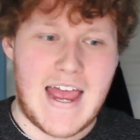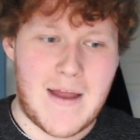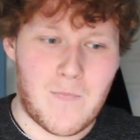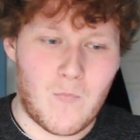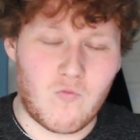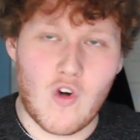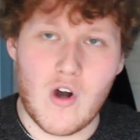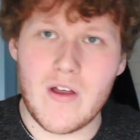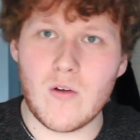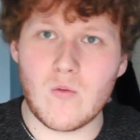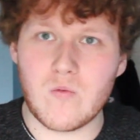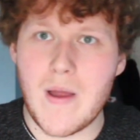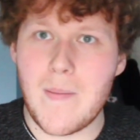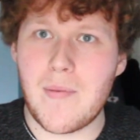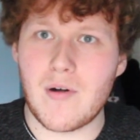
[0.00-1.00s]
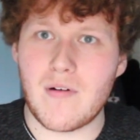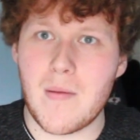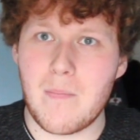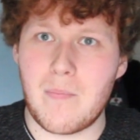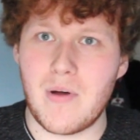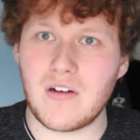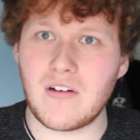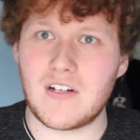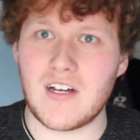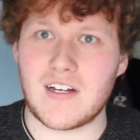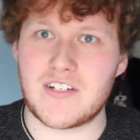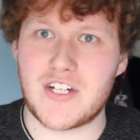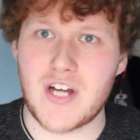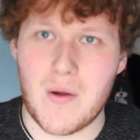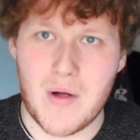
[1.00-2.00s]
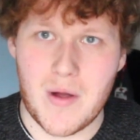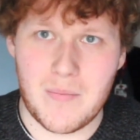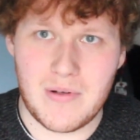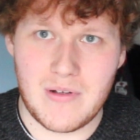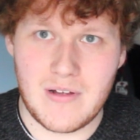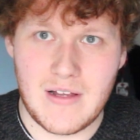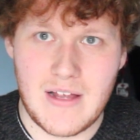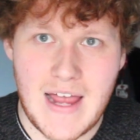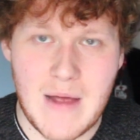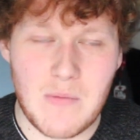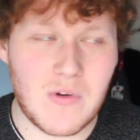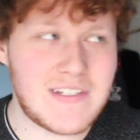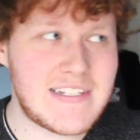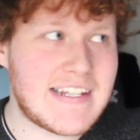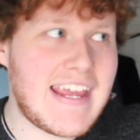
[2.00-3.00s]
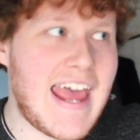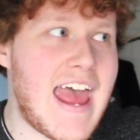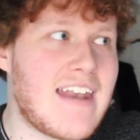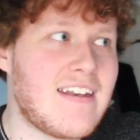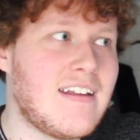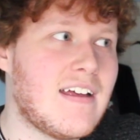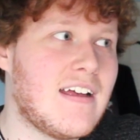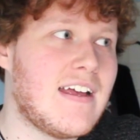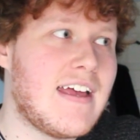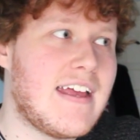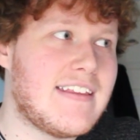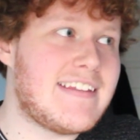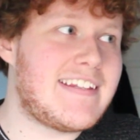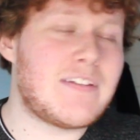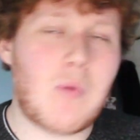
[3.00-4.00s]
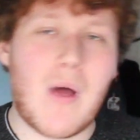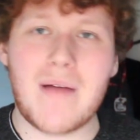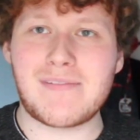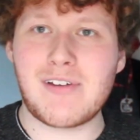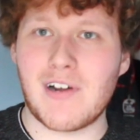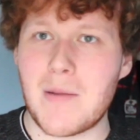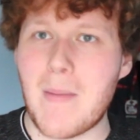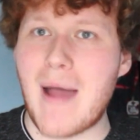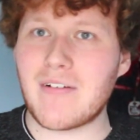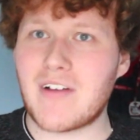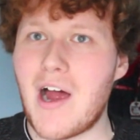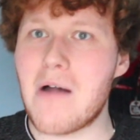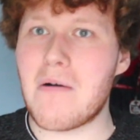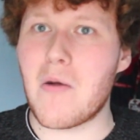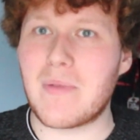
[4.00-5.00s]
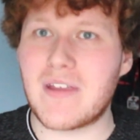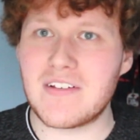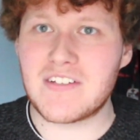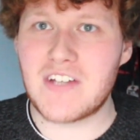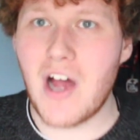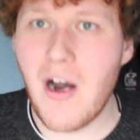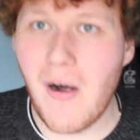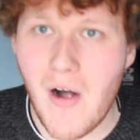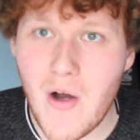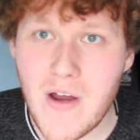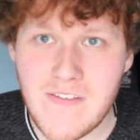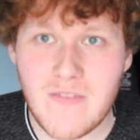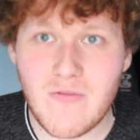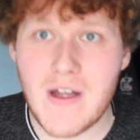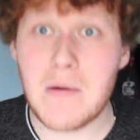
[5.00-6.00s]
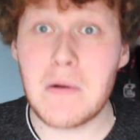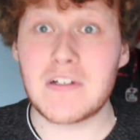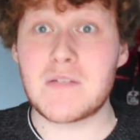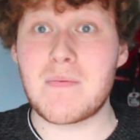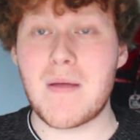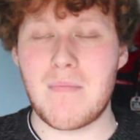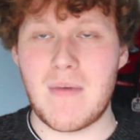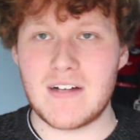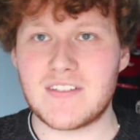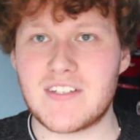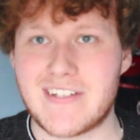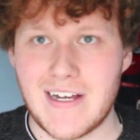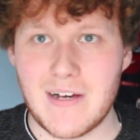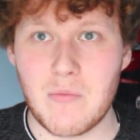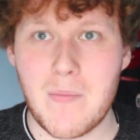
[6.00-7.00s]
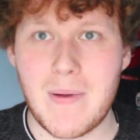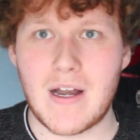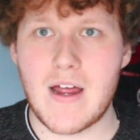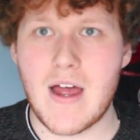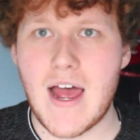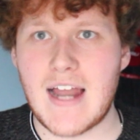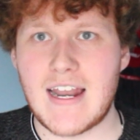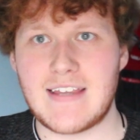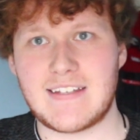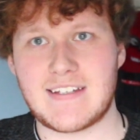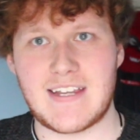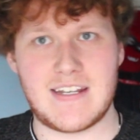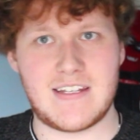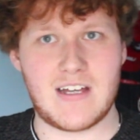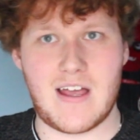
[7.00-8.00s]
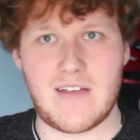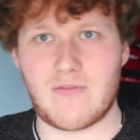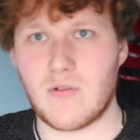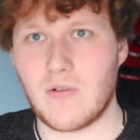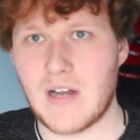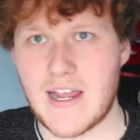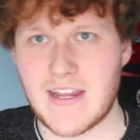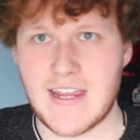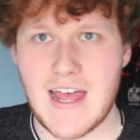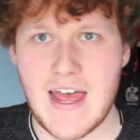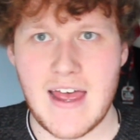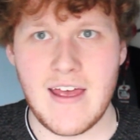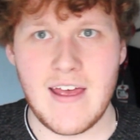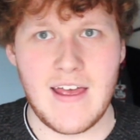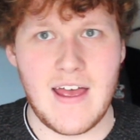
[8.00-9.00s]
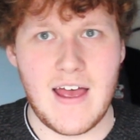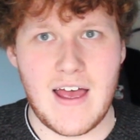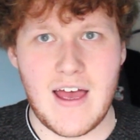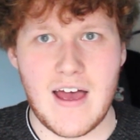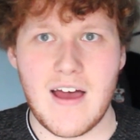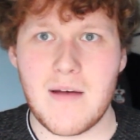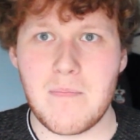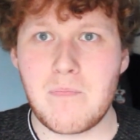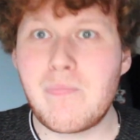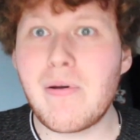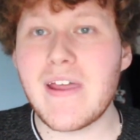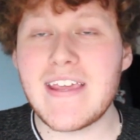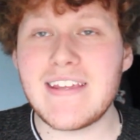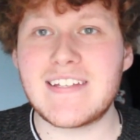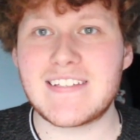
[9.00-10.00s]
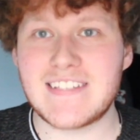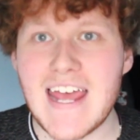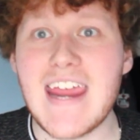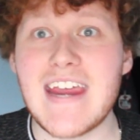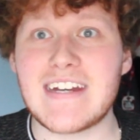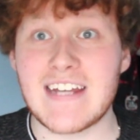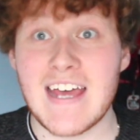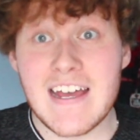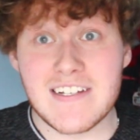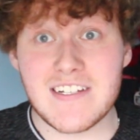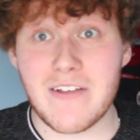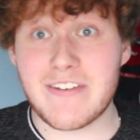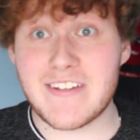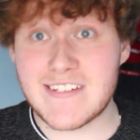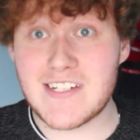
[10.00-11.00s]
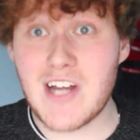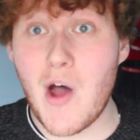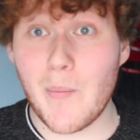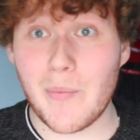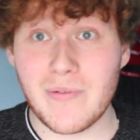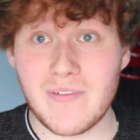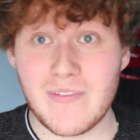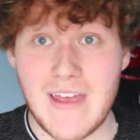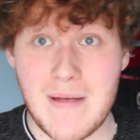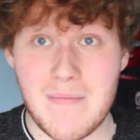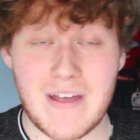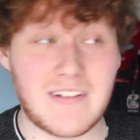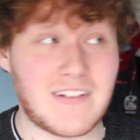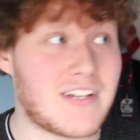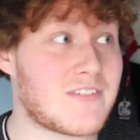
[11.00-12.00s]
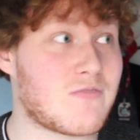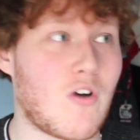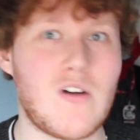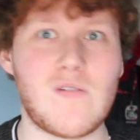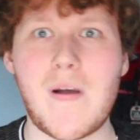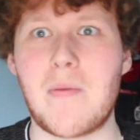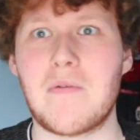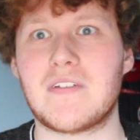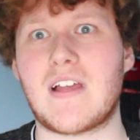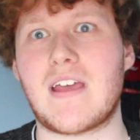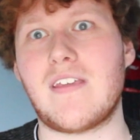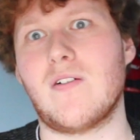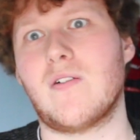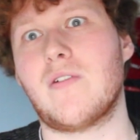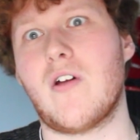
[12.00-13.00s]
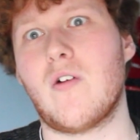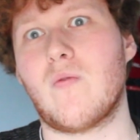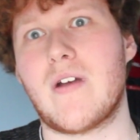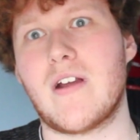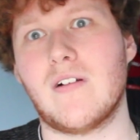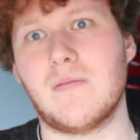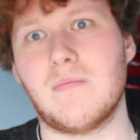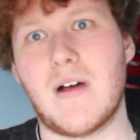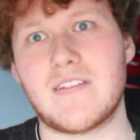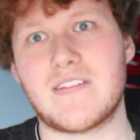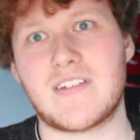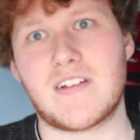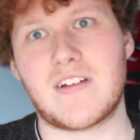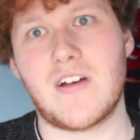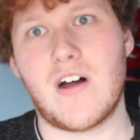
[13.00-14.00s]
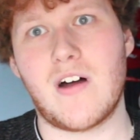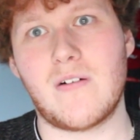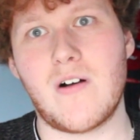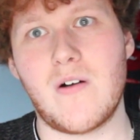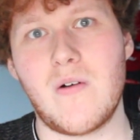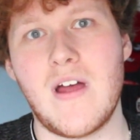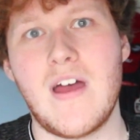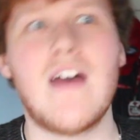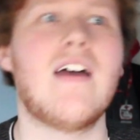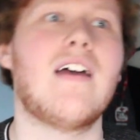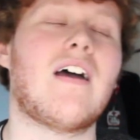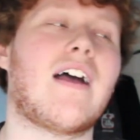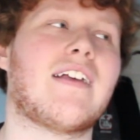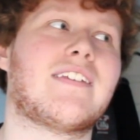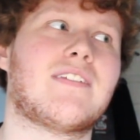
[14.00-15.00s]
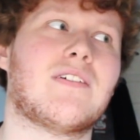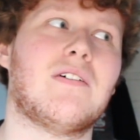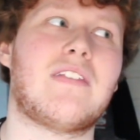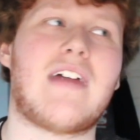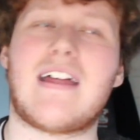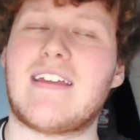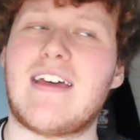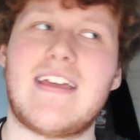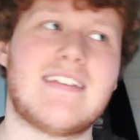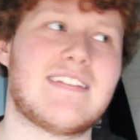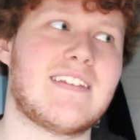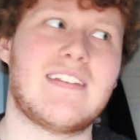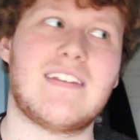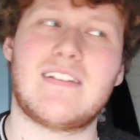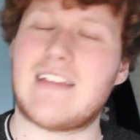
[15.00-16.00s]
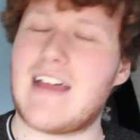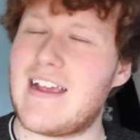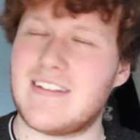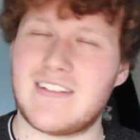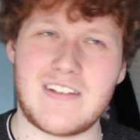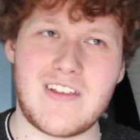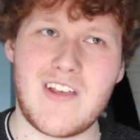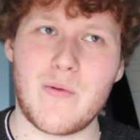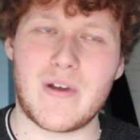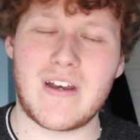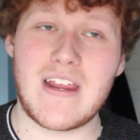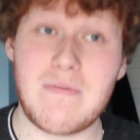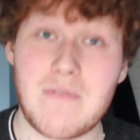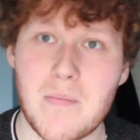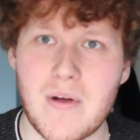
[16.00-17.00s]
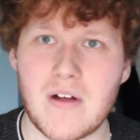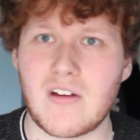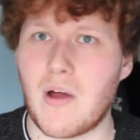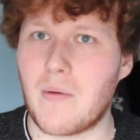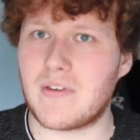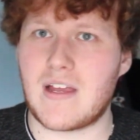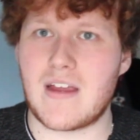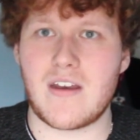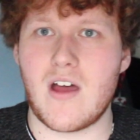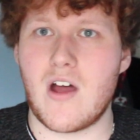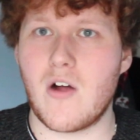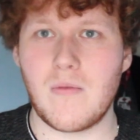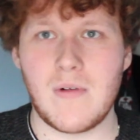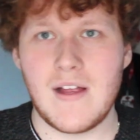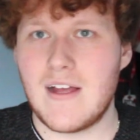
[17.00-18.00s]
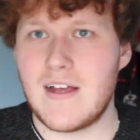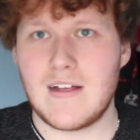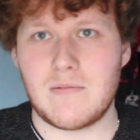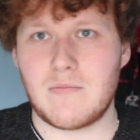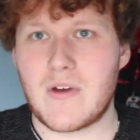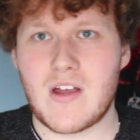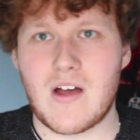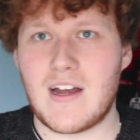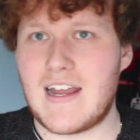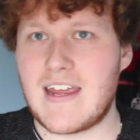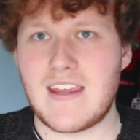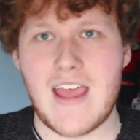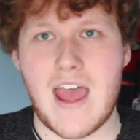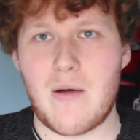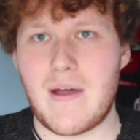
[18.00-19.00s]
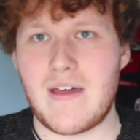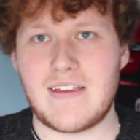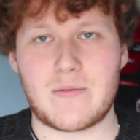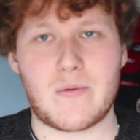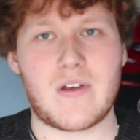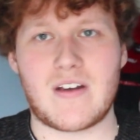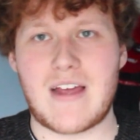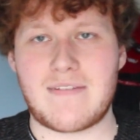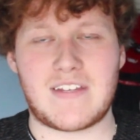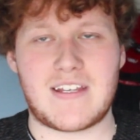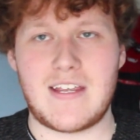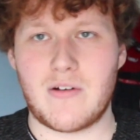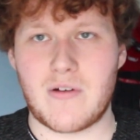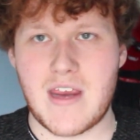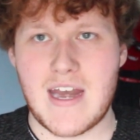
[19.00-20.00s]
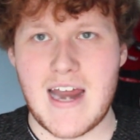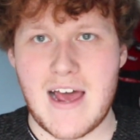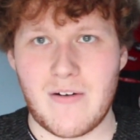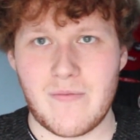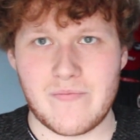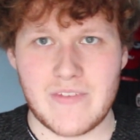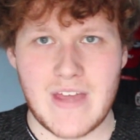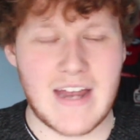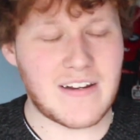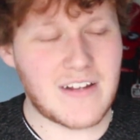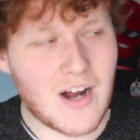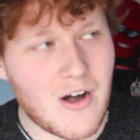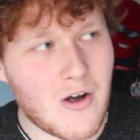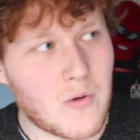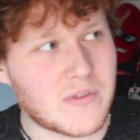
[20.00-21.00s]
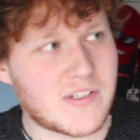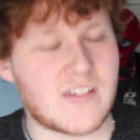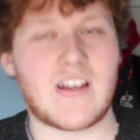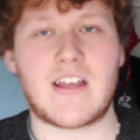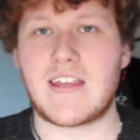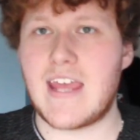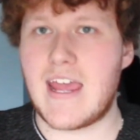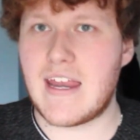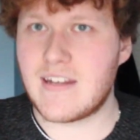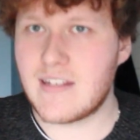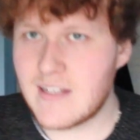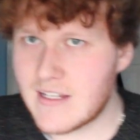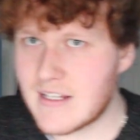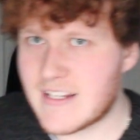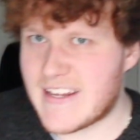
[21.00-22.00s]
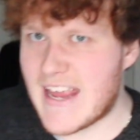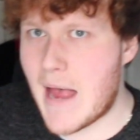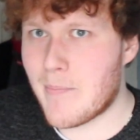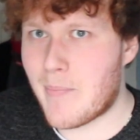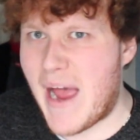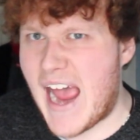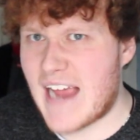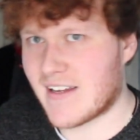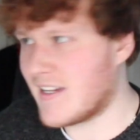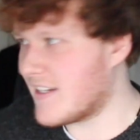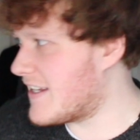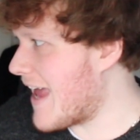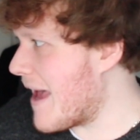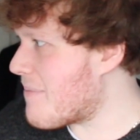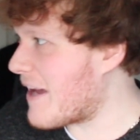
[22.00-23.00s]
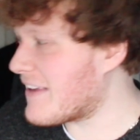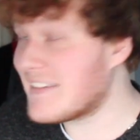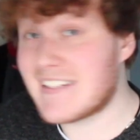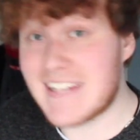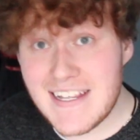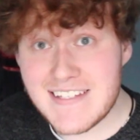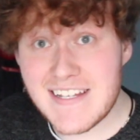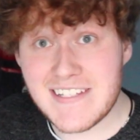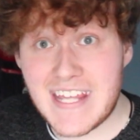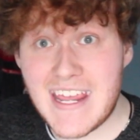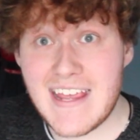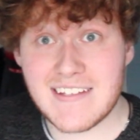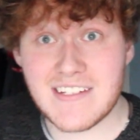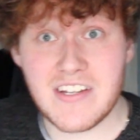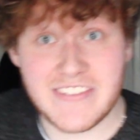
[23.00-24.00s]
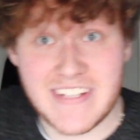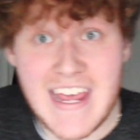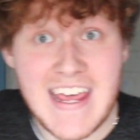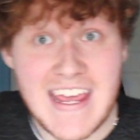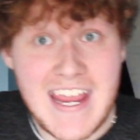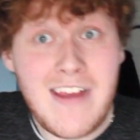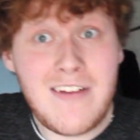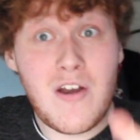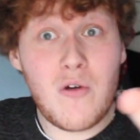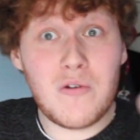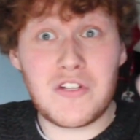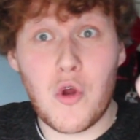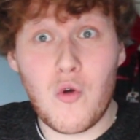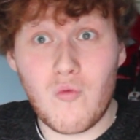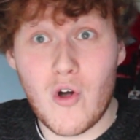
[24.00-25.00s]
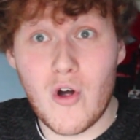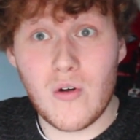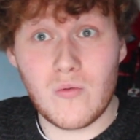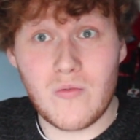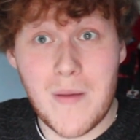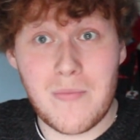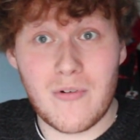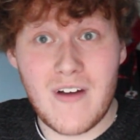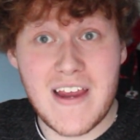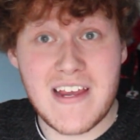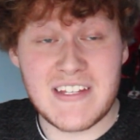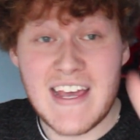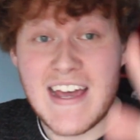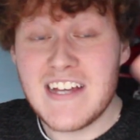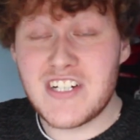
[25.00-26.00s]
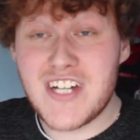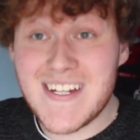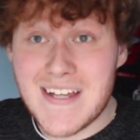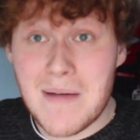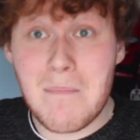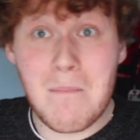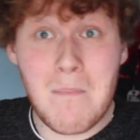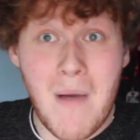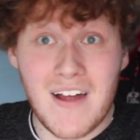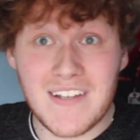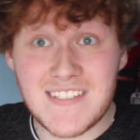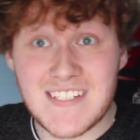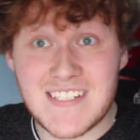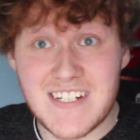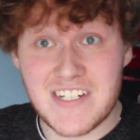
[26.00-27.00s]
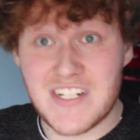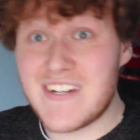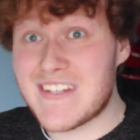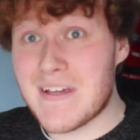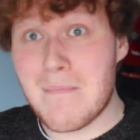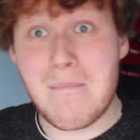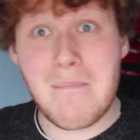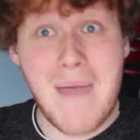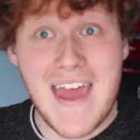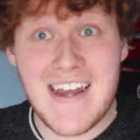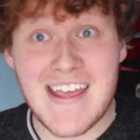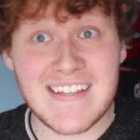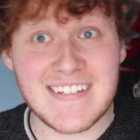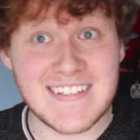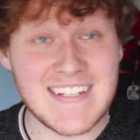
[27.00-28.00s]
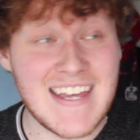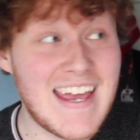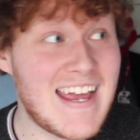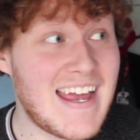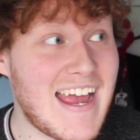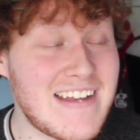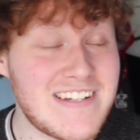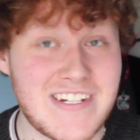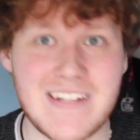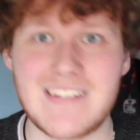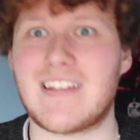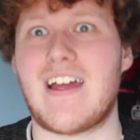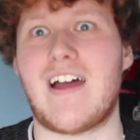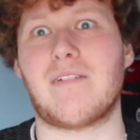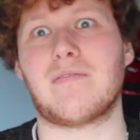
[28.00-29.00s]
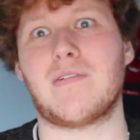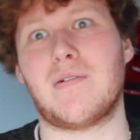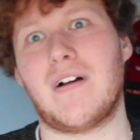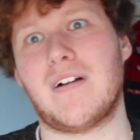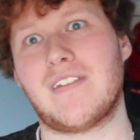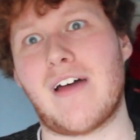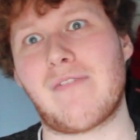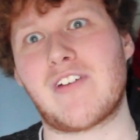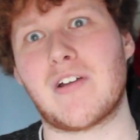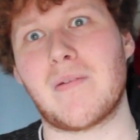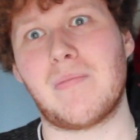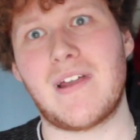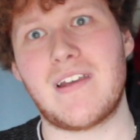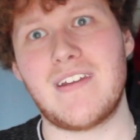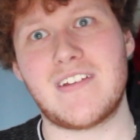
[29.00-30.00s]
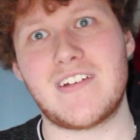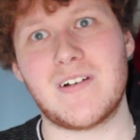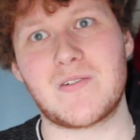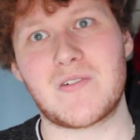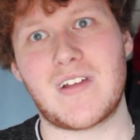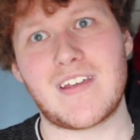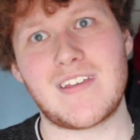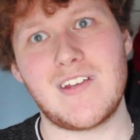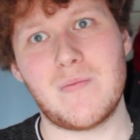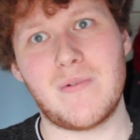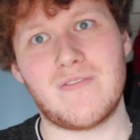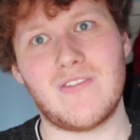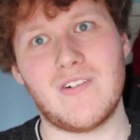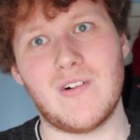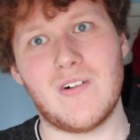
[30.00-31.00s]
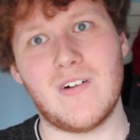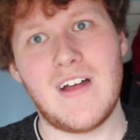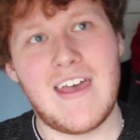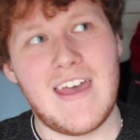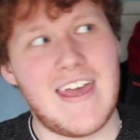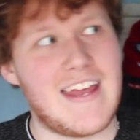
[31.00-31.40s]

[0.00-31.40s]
And Royal Ripper and Bug God show up. And once again, this is why I'm talking about Goro, because Goro, if he really wanted to be a monster, would be like, let this kid die for all I care. But he stayed to stop him, and because Royal Ripper was like, you're no real monster, Goro. I saw that. That isn't you. And even Bug God was like, no, we can't let you get away with this. We're going to have to kill you now. And Goro was just like, kid, get back. Get back. This kid's in tears because he knows who Royal Ripper is. She's a monster. She's a menace. And she's like, oh, I've got plenty of children like you before.